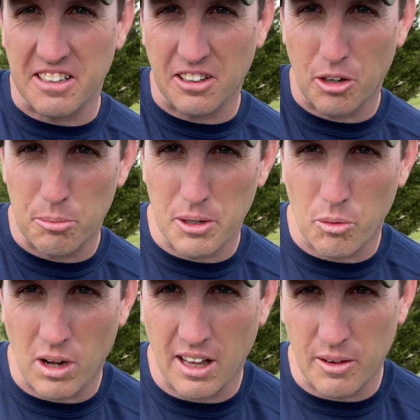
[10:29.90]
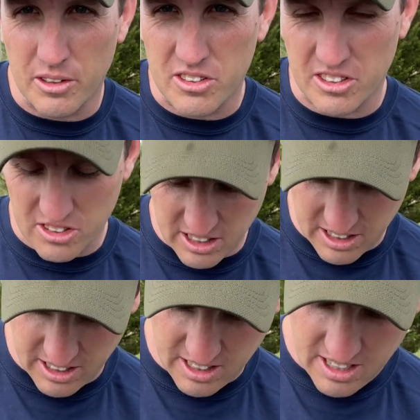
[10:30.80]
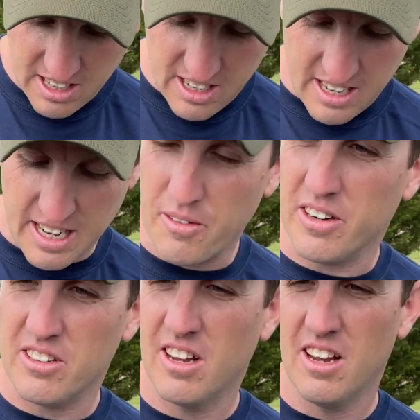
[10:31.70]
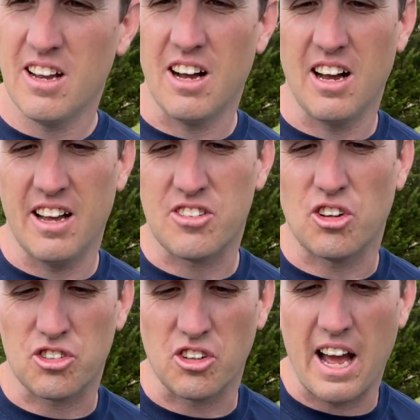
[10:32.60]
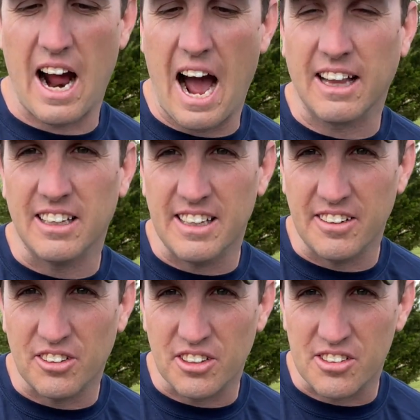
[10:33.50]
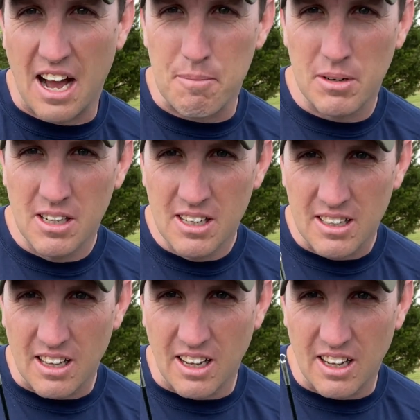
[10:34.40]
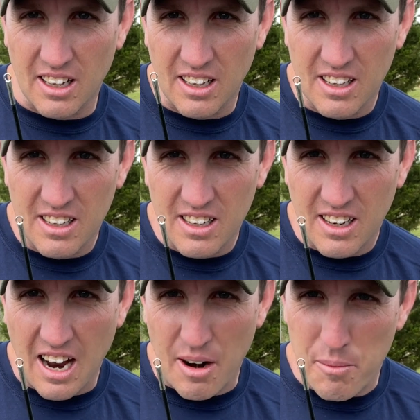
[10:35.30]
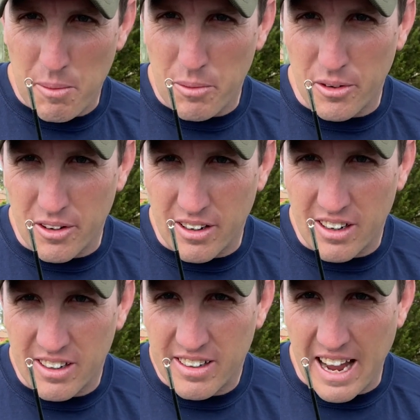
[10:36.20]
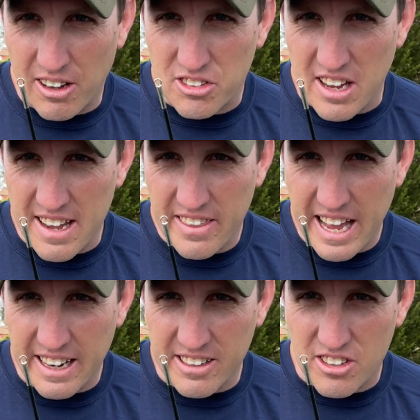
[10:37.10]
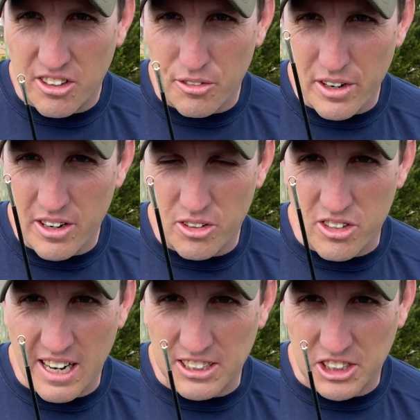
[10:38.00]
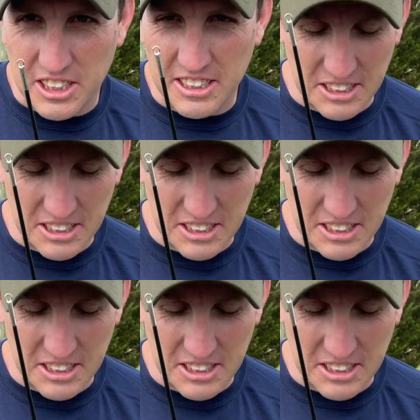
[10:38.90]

a little bit while I was extending it. Anyways, it's also got an eyelet here on the top. I remember Cal saying that in his other videos, and I just didn't